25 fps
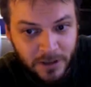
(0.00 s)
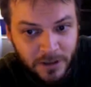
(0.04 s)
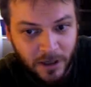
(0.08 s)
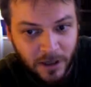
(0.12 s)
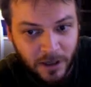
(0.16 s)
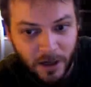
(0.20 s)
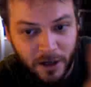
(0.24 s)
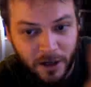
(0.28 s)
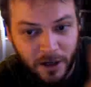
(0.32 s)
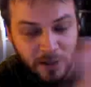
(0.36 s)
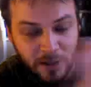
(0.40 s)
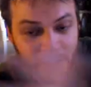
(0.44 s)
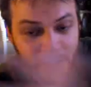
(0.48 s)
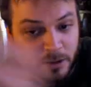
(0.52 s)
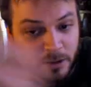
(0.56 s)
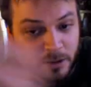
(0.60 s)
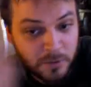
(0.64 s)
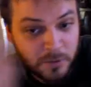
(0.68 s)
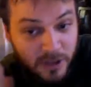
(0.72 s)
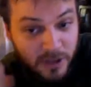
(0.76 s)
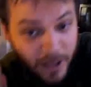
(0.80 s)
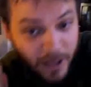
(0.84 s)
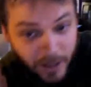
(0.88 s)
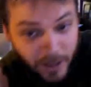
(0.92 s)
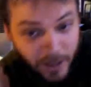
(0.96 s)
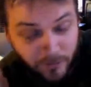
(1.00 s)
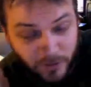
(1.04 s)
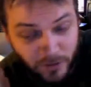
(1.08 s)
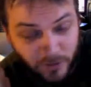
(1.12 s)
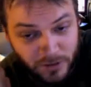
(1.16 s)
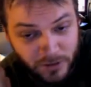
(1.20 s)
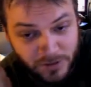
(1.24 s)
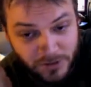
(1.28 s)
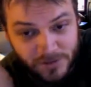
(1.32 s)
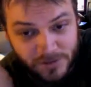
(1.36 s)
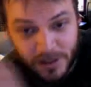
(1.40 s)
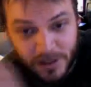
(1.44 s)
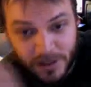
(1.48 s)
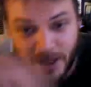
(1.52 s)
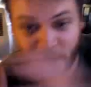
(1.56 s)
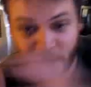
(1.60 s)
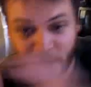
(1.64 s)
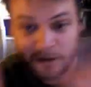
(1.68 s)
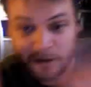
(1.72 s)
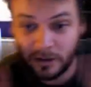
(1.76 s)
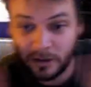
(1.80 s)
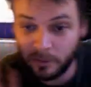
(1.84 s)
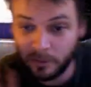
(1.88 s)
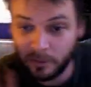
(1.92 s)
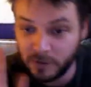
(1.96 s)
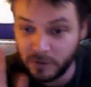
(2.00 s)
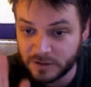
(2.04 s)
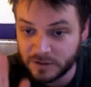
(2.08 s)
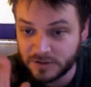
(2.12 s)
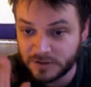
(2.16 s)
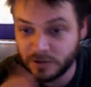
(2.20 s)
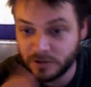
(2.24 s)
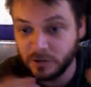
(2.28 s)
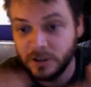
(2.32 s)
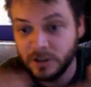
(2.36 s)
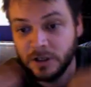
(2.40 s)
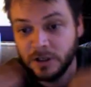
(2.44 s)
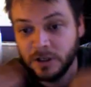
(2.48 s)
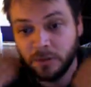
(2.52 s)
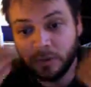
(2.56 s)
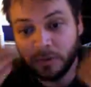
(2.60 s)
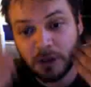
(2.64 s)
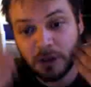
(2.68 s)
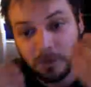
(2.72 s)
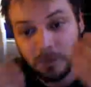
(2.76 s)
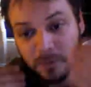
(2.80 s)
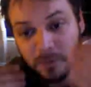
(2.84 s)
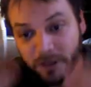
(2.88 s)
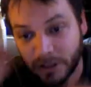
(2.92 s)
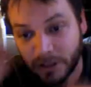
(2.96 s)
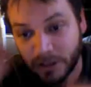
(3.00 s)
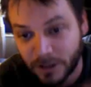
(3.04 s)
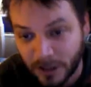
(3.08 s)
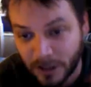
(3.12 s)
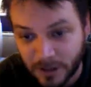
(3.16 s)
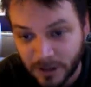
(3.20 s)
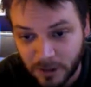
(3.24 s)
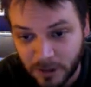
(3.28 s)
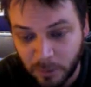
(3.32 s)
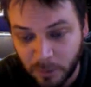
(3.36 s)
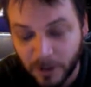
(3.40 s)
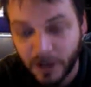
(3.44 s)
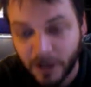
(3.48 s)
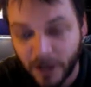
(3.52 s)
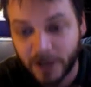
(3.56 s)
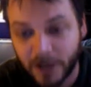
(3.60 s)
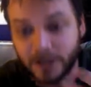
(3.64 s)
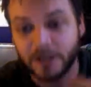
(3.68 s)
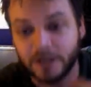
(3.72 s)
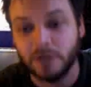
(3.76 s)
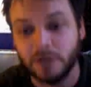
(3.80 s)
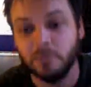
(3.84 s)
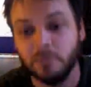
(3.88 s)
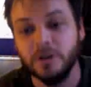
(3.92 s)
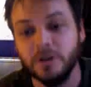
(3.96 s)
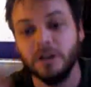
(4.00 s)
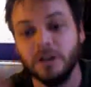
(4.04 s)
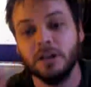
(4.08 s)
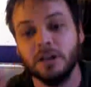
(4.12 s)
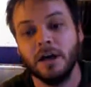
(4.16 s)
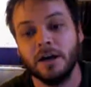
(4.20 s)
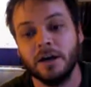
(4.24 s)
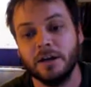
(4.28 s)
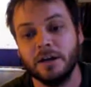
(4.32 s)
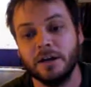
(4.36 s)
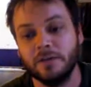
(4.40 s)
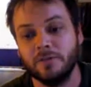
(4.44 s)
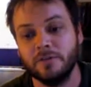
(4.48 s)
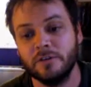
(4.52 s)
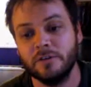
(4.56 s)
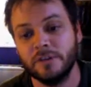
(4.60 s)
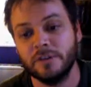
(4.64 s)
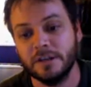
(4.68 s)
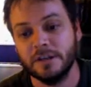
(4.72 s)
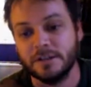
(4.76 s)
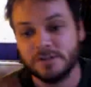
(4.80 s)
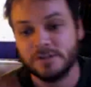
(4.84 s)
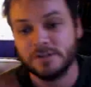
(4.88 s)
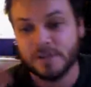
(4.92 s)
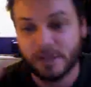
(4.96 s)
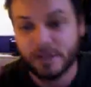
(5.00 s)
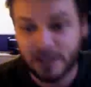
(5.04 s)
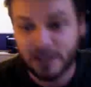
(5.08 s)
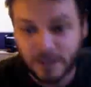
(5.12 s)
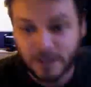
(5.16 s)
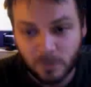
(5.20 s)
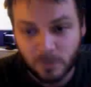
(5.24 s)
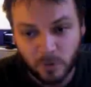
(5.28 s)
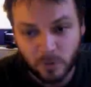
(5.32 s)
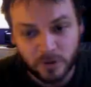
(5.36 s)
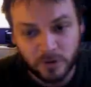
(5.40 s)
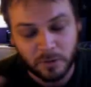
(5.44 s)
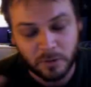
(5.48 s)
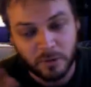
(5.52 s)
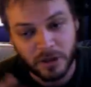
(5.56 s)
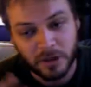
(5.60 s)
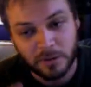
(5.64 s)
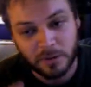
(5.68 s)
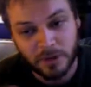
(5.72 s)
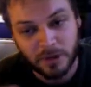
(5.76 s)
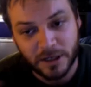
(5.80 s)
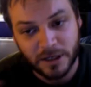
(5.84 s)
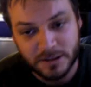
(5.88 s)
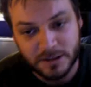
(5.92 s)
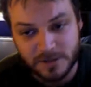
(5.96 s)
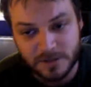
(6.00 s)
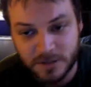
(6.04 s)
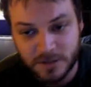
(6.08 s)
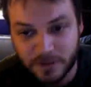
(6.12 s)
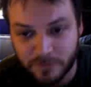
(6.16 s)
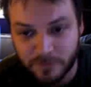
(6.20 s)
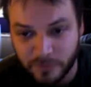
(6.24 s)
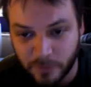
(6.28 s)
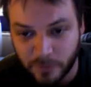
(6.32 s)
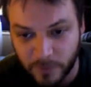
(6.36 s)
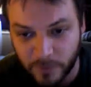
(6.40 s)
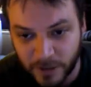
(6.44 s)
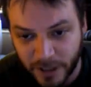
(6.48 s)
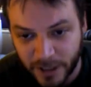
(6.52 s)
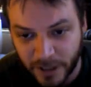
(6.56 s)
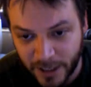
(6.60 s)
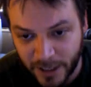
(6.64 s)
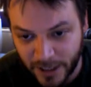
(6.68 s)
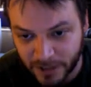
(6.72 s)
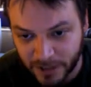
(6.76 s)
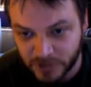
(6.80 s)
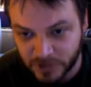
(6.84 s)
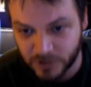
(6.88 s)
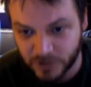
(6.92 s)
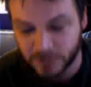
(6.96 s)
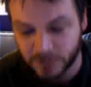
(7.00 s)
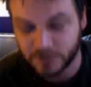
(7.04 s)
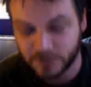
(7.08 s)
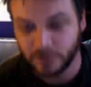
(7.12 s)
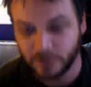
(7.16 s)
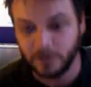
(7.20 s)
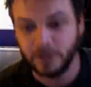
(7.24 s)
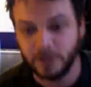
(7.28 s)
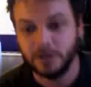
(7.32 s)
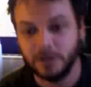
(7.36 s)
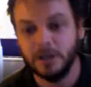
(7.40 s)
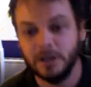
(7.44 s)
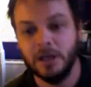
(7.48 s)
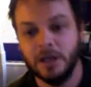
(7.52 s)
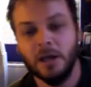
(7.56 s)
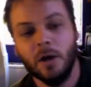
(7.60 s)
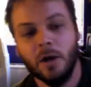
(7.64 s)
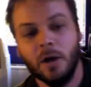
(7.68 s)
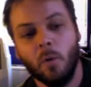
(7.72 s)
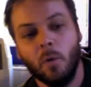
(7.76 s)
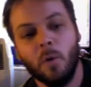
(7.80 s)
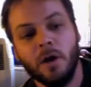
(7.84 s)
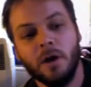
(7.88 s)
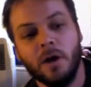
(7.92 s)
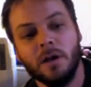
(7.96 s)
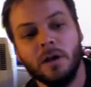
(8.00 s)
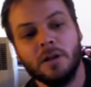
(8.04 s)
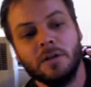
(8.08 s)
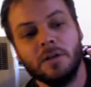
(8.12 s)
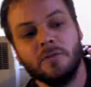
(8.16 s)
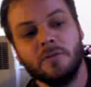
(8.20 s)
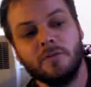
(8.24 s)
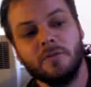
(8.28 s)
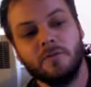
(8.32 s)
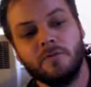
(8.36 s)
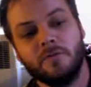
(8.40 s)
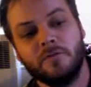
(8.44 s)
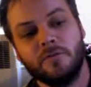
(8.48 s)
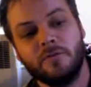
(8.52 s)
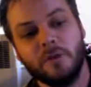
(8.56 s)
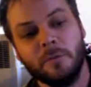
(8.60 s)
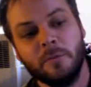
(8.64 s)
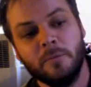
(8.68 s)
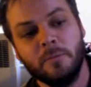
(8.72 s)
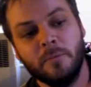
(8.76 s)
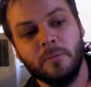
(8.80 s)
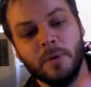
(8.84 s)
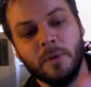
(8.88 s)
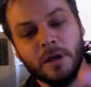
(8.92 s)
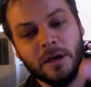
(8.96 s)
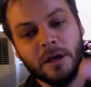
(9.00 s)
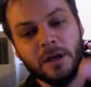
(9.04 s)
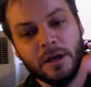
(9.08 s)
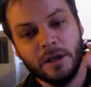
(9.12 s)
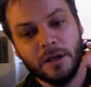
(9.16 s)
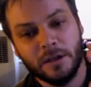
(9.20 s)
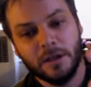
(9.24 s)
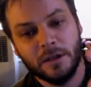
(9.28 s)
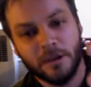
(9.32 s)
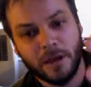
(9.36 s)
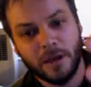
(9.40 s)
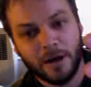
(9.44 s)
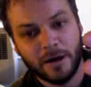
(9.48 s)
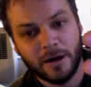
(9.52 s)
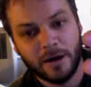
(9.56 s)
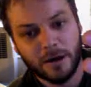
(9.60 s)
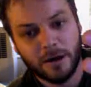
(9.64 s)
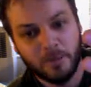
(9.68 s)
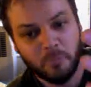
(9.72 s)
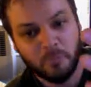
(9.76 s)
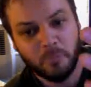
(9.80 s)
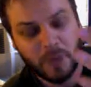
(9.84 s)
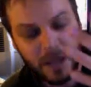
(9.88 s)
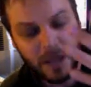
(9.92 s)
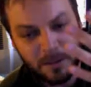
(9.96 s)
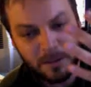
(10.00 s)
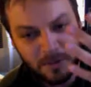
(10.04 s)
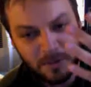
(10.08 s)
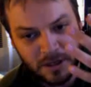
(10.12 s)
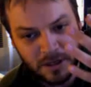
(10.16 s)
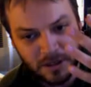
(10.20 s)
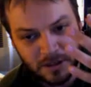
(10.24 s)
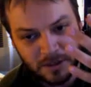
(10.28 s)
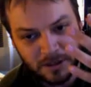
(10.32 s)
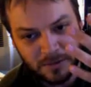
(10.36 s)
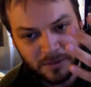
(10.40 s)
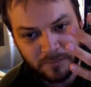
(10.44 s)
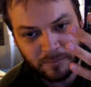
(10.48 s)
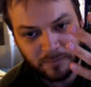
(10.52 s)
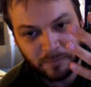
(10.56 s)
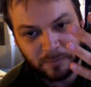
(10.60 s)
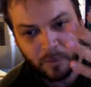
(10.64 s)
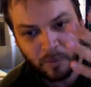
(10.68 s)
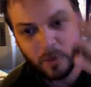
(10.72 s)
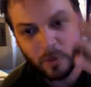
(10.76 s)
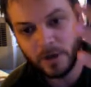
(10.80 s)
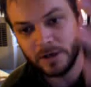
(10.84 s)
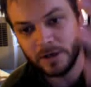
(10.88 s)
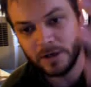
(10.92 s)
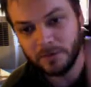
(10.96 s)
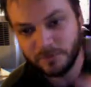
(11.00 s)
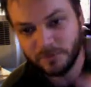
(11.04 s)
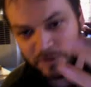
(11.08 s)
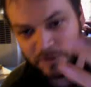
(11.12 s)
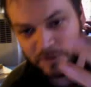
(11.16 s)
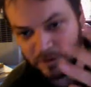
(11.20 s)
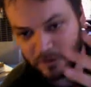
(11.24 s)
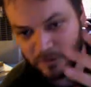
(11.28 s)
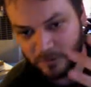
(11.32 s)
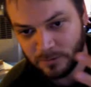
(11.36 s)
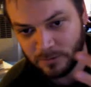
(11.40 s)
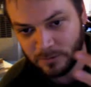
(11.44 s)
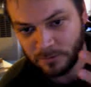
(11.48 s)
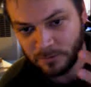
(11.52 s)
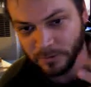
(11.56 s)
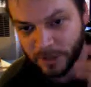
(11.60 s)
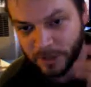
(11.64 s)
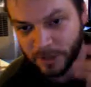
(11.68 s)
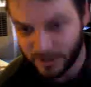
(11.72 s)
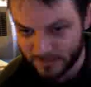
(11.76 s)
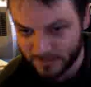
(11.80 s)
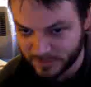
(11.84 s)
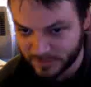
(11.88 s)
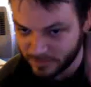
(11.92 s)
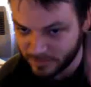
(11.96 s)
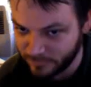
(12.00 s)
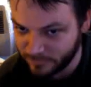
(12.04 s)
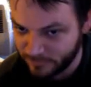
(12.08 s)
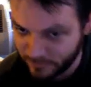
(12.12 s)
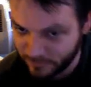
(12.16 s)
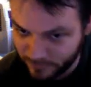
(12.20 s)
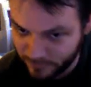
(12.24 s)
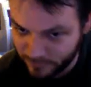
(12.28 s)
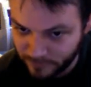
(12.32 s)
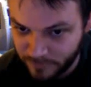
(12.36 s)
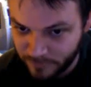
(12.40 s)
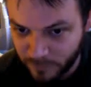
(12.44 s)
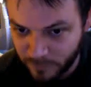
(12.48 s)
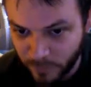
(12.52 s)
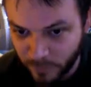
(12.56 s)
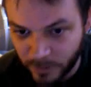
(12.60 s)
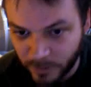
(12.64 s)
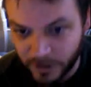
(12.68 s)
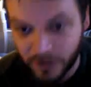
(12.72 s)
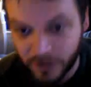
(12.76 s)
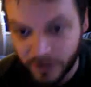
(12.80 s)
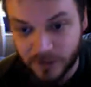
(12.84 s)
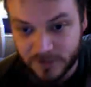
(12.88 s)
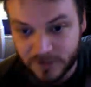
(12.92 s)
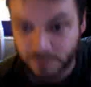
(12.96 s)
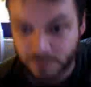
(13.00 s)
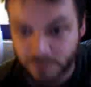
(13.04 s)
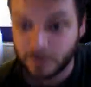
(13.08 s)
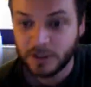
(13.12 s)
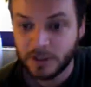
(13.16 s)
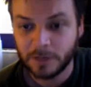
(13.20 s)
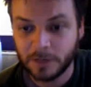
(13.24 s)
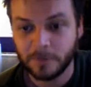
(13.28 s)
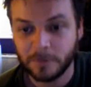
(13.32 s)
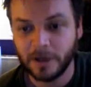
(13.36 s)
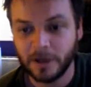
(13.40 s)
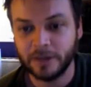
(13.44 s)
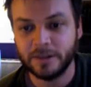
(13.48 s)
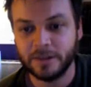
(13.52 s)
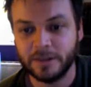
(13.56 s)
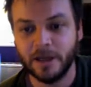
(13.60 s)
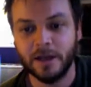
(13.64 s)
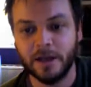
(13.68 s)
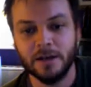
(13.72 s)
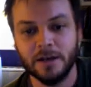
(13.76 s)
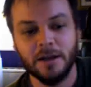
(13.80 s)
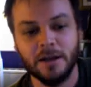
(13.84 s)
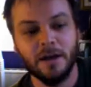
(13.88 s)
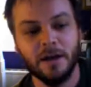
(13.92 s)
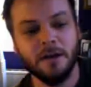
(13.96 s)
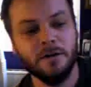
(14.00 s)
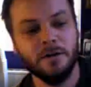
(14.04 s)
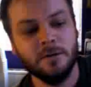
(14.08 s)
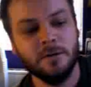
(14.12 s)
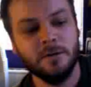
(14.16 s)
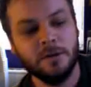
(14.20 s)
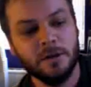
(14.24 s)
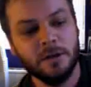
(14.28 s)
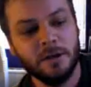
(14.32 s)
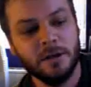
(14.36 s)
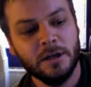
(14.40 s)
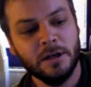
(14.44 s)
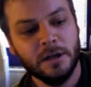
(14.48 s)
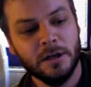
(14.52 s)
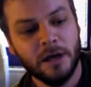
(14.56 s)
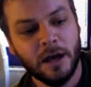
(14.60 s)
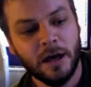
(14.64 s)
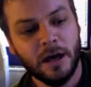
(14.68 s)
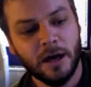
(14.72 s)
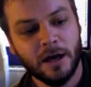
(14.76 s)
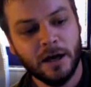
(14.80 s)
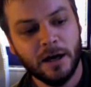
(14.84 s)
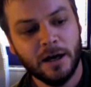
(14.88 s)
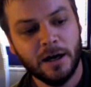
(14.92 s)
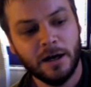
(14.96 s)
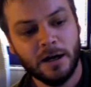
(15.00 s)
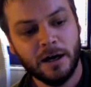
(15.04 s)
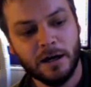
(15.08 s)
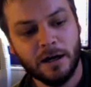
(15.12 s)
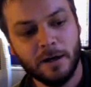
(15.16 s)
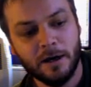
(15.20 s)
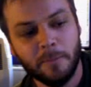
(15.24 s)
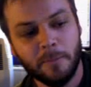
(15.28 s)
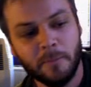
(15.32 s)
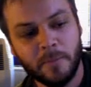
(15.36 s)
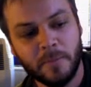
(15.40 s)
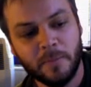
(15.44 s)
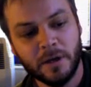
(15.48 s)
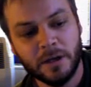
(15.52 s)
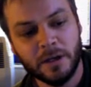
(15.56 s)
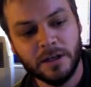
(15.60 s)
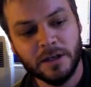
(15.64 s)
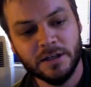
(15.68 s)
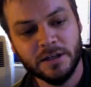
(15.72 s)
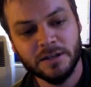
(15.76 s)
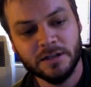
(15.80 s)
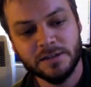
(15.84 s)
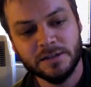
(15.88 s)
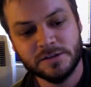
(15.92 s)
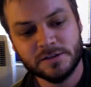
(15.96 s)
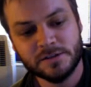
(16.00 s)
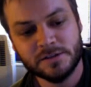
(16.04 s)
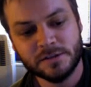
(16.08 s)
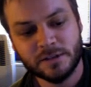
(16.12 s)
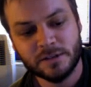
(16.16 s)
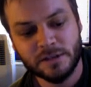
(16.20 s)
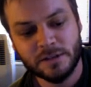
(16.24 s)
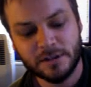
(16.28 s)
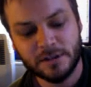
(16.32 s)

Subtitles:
It could be an adverse sound, it could be a scream, it could be a lullaby, it could be a lot of different things where the baby has a different reaction to it. Well, from baby point of view, as if we're going to speak about that now, is